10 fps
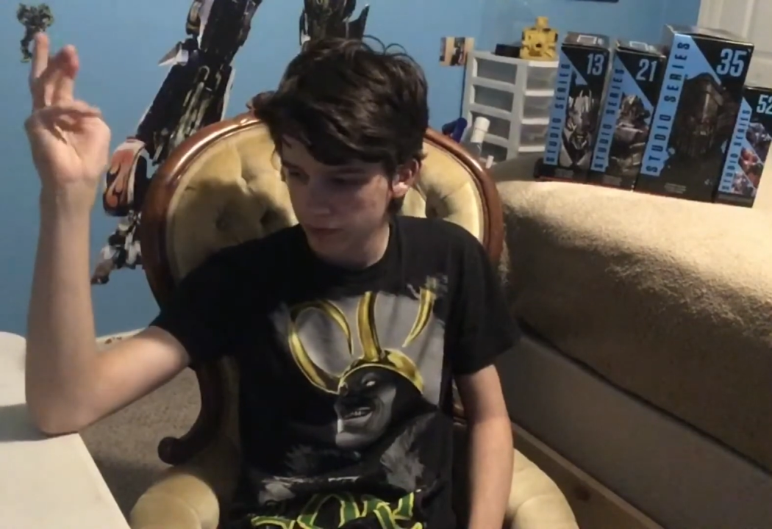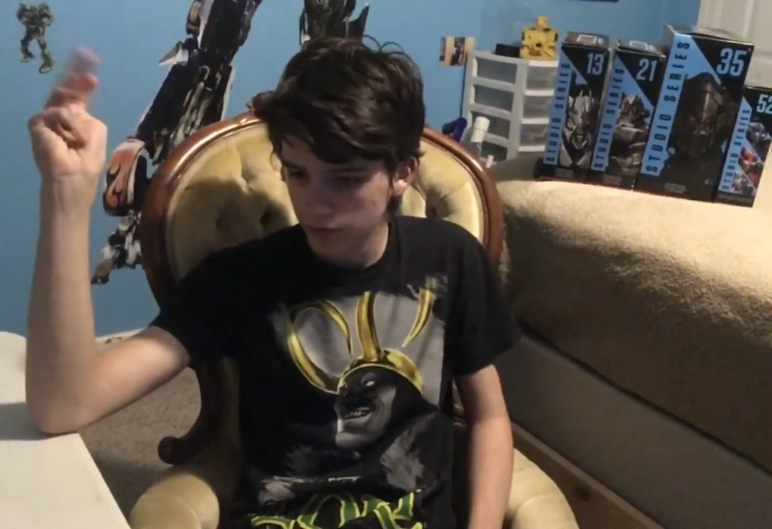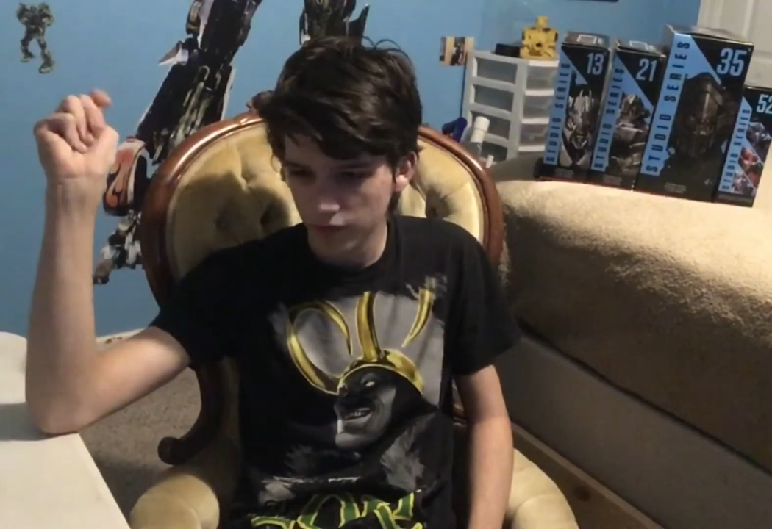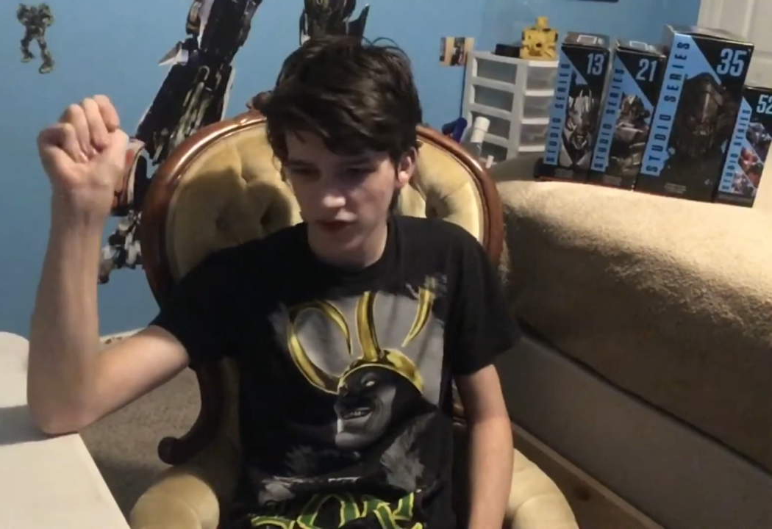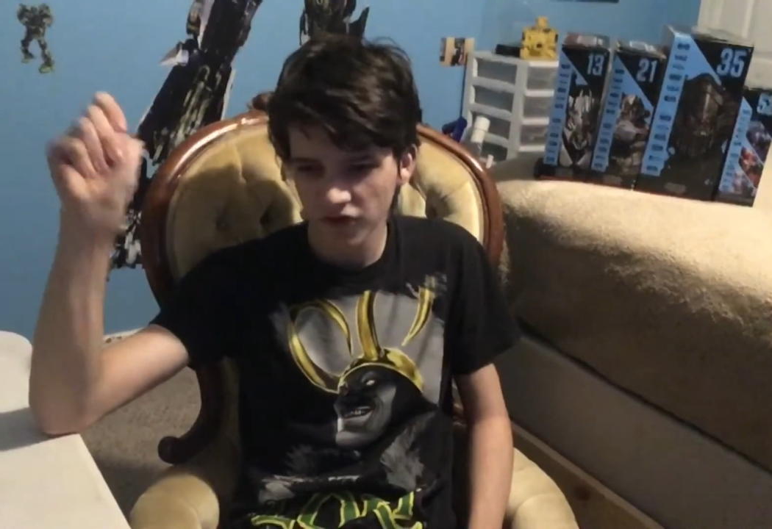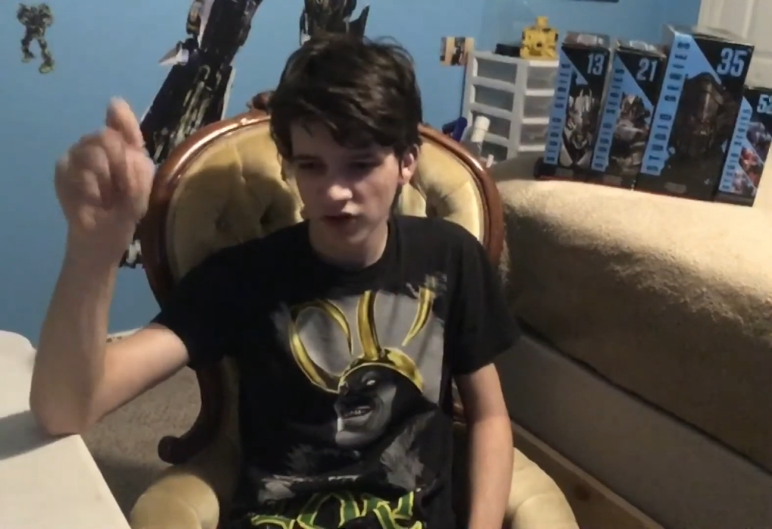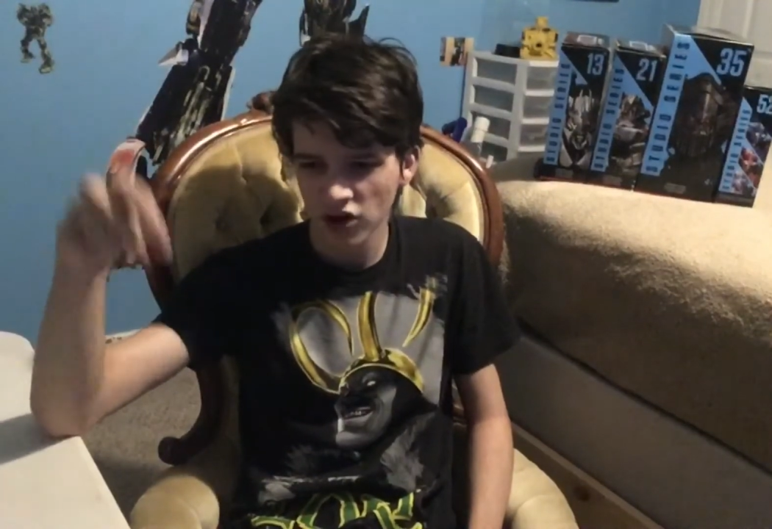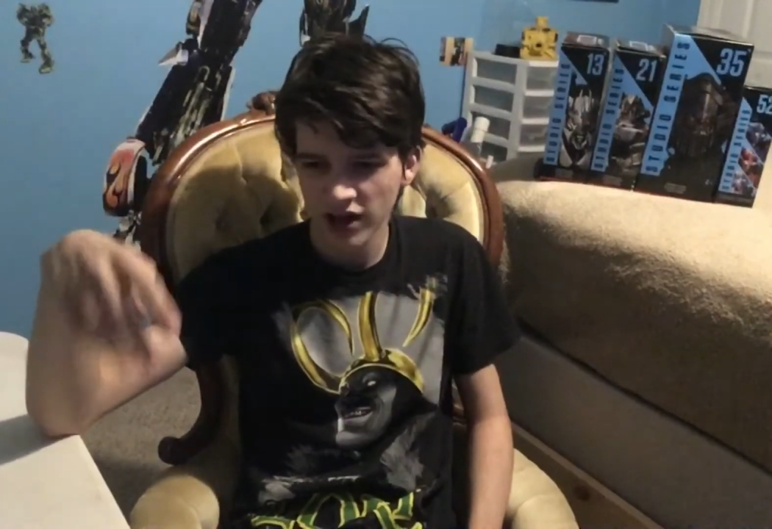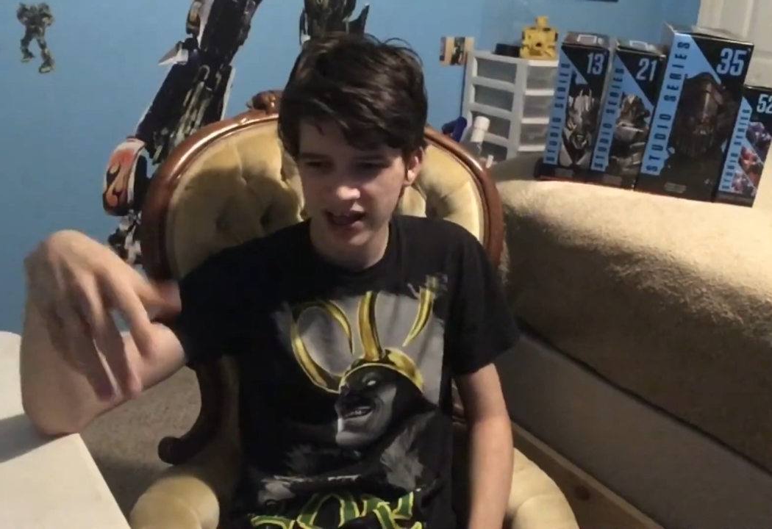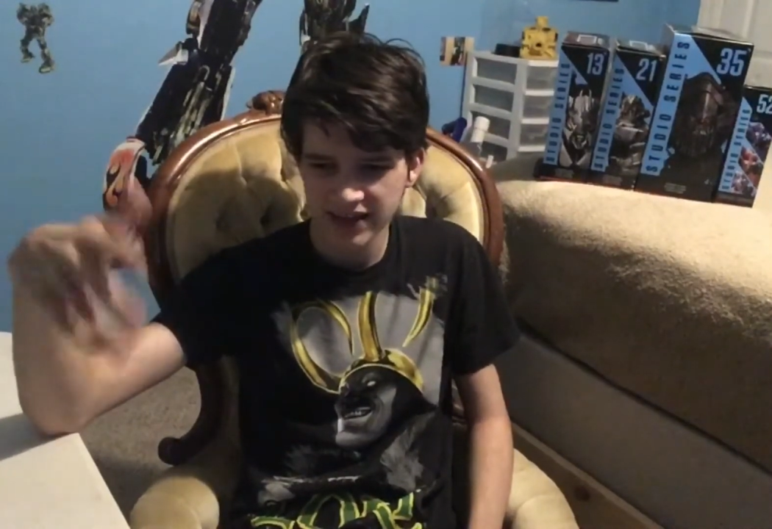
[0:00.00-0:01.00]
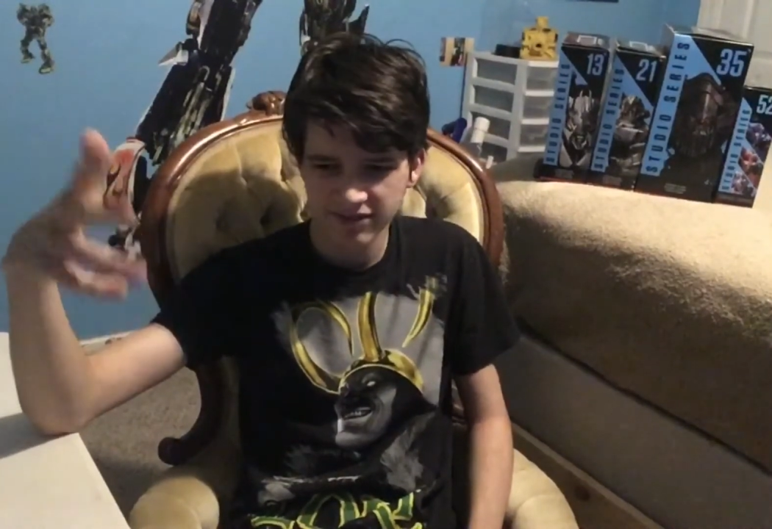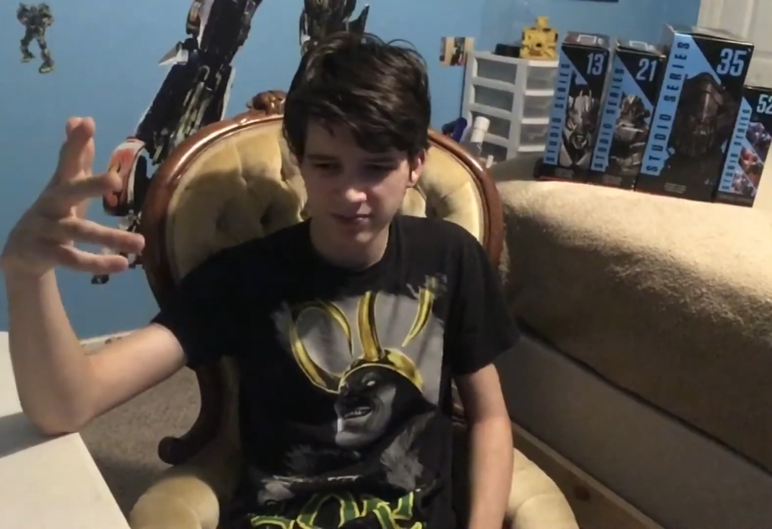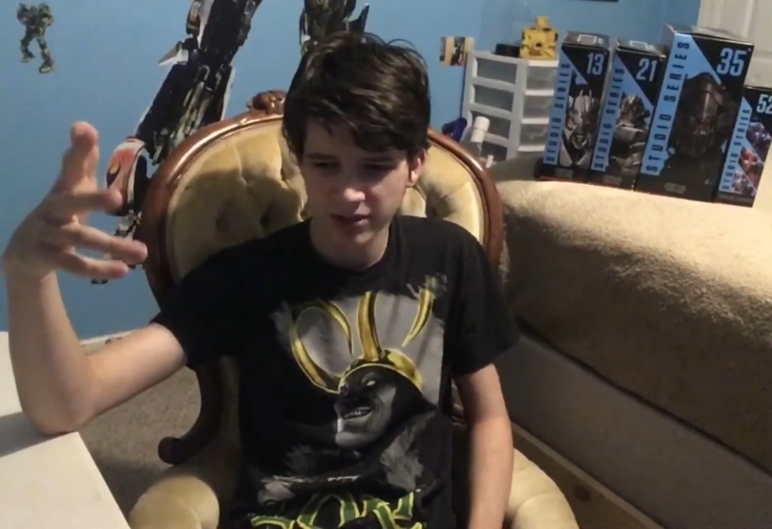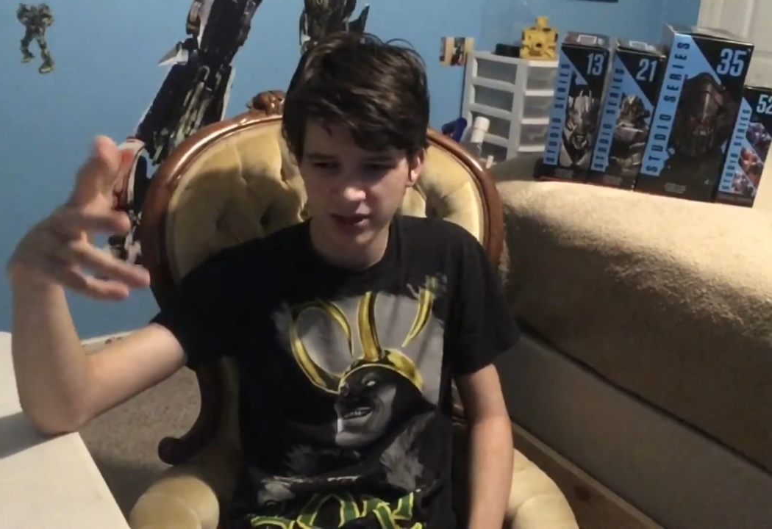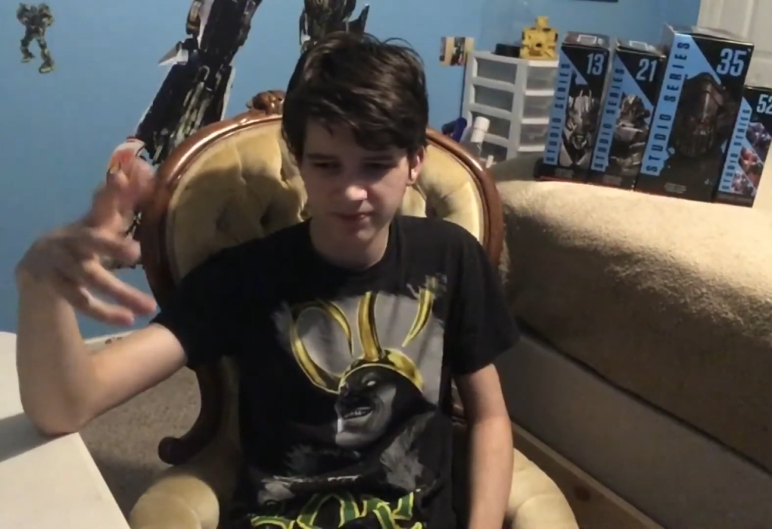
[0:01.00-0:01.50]
Overall, I give them
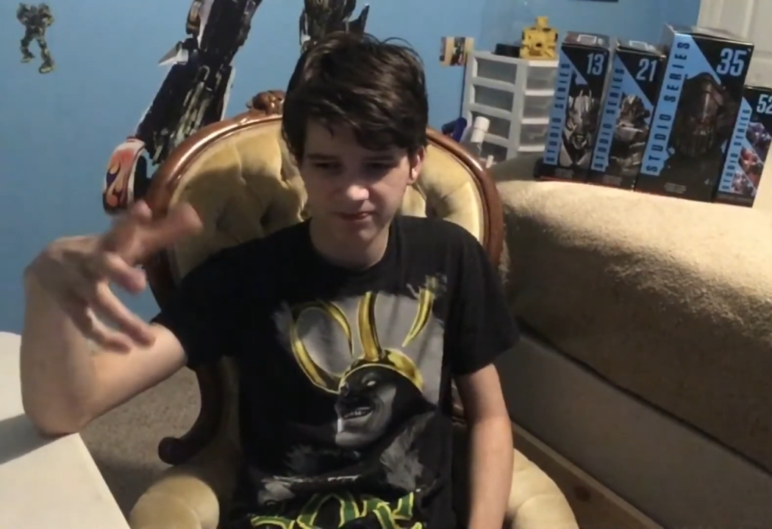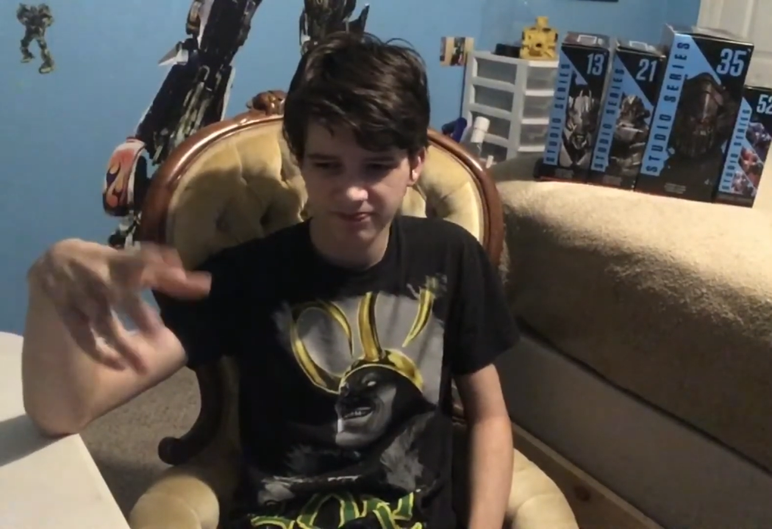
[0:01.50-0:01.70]
a